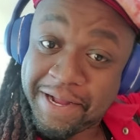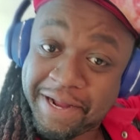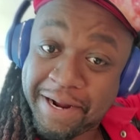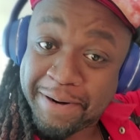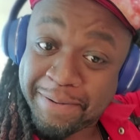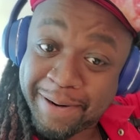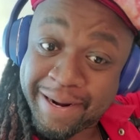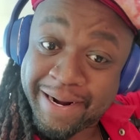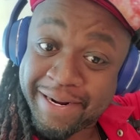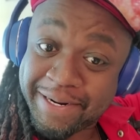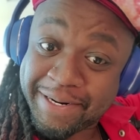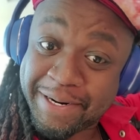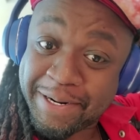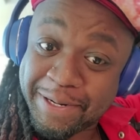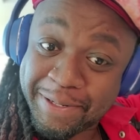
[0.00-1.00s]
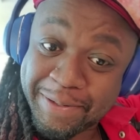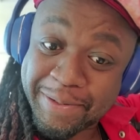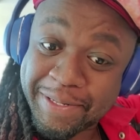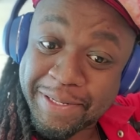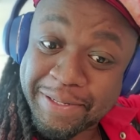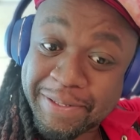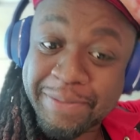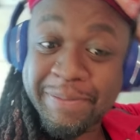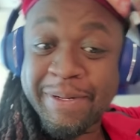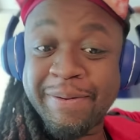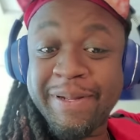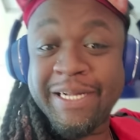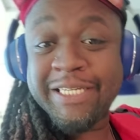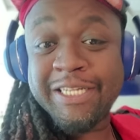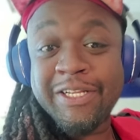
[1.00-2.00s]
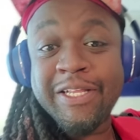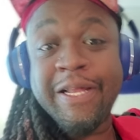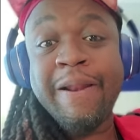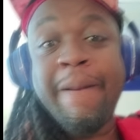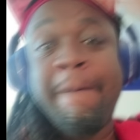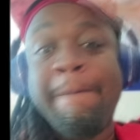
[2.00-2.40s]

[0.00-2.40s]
All right. Well, come back at y'all later.